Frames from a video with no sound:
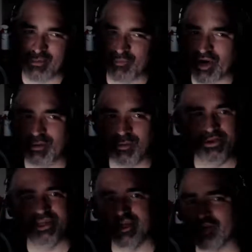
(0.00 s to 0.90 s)

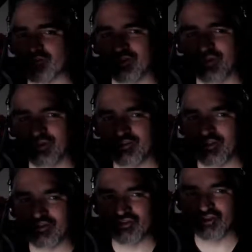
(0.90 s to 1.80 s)
probably a sentence,
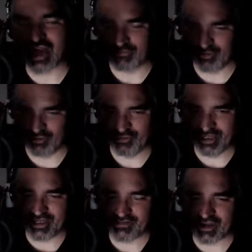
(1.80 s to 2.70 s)
a chapter,
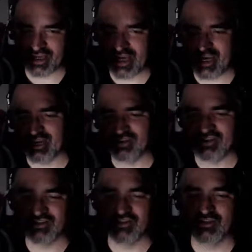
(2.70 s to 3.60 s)
because I can't
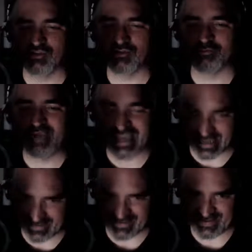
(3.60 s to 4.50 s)
speak it.